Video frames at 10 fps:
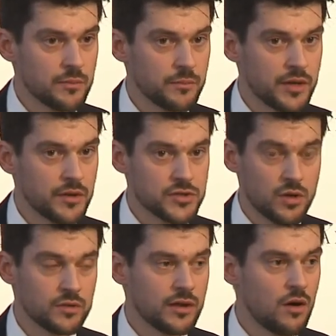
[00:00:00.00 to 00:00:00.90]
because
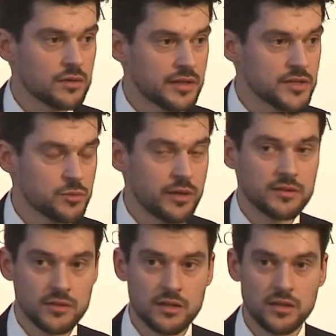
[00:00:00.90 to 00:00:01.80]
all the hotels were
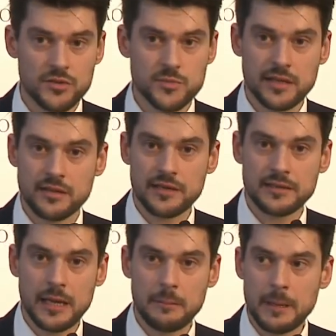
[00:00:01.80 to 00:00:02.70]
closed by that
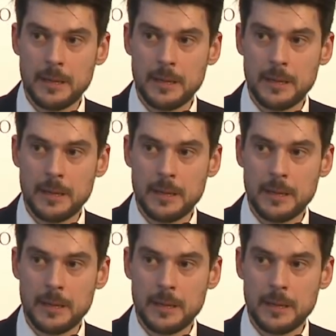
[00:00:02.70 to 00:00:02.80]
time.